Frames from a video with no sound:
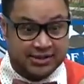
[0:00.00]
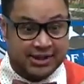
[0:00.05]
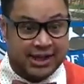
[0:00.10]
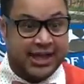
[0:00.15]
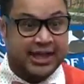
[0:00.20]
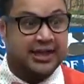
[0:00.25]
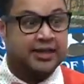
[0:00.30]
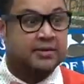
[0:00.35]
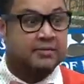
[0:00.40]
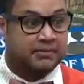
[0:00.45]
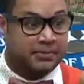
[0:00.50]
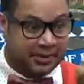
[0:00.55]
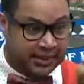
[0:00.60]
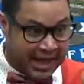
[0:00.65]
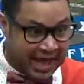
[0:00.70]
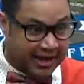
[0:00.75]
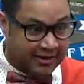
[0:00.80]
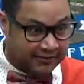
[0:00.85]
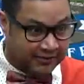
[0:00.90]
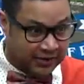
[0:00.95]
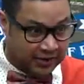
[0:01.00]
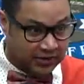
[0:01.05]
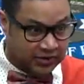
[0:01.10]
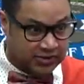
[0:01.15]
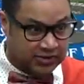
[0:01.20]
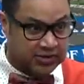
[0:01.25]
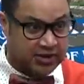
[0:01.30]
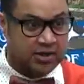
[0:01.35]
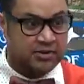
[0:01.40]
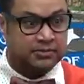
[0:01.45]
like black
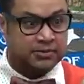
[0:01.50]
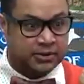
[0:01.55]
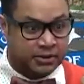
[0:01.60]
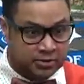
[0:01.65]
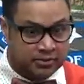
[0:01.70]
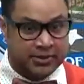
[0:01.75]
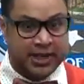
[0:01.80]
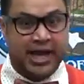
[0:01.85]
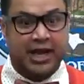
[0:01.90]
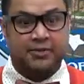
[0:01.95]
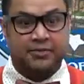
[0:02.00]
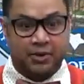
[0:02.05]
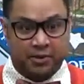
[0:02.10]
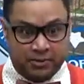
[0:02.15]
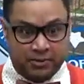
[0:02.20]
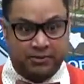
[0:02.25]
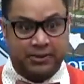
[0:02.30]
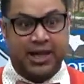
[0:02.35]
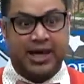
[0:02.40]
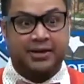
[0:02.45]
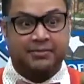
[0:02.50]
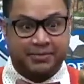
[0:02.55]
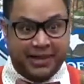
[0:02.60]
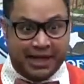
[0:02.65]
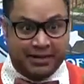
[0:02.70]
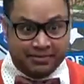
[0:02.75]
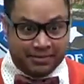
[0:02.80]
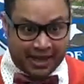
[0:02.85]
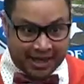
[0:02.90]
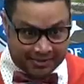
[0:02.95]
folks, blue, black, purple, black,
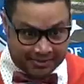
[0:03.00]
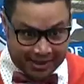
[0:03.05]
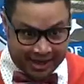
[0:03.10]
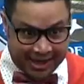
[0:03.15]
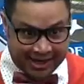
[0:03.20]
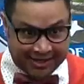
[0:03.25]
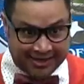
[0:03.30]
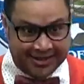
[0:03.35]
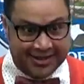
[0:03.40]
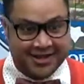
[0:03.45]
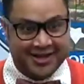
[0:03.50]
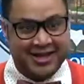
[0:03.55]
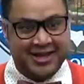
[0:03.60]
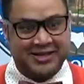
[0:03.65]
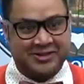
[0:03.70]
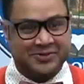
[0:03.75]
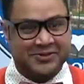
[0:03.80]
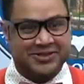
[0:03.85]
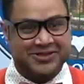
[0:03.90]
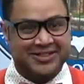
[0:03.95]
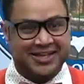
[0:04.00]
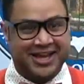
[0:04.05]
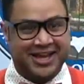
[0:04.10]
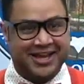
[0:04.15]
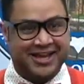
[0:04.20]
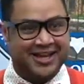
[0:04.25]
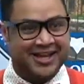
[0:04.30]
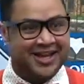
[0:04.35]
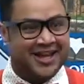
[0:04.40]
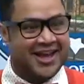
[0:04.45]
black, as we
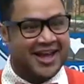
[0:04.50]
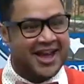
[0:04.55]
say.